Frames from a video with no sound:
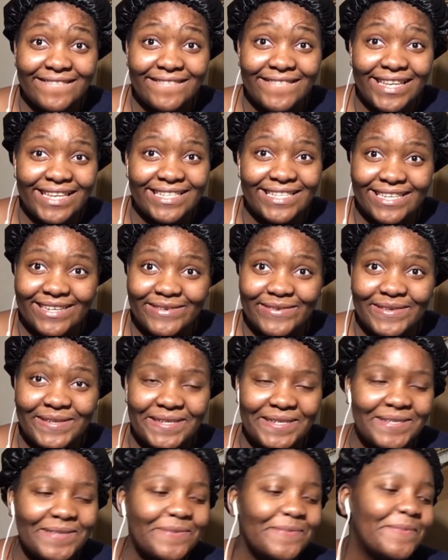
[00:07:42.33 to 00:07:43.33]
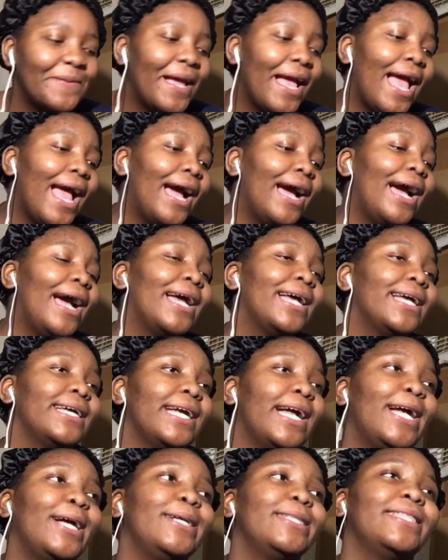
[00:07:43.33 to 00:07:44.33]
Is that weird? I,
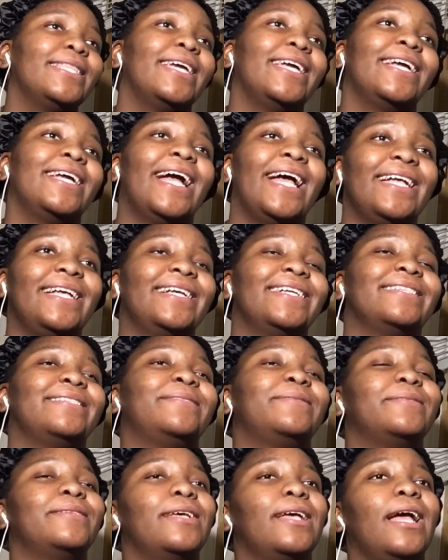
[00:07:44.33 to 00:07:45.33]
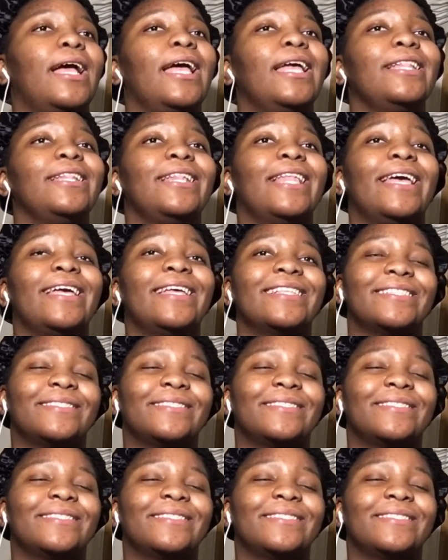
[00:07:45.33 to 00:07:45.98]
I like I, I, I